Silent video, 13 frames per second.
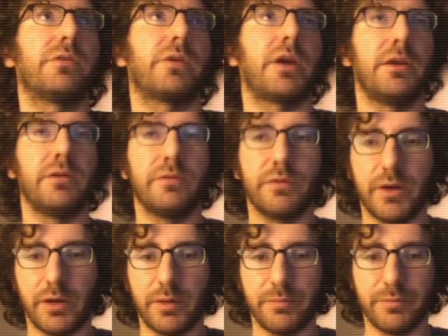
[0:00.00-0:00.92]
kind of
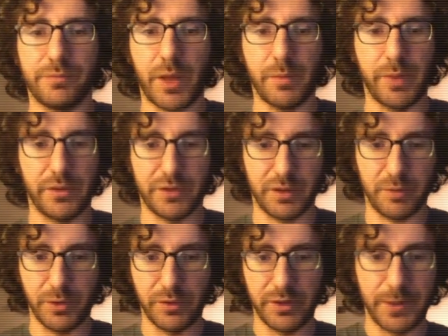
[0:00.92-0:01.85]
help out the
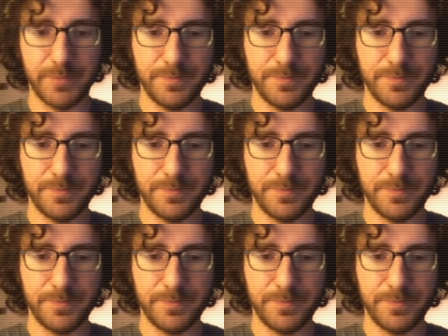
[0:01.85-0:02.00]
community.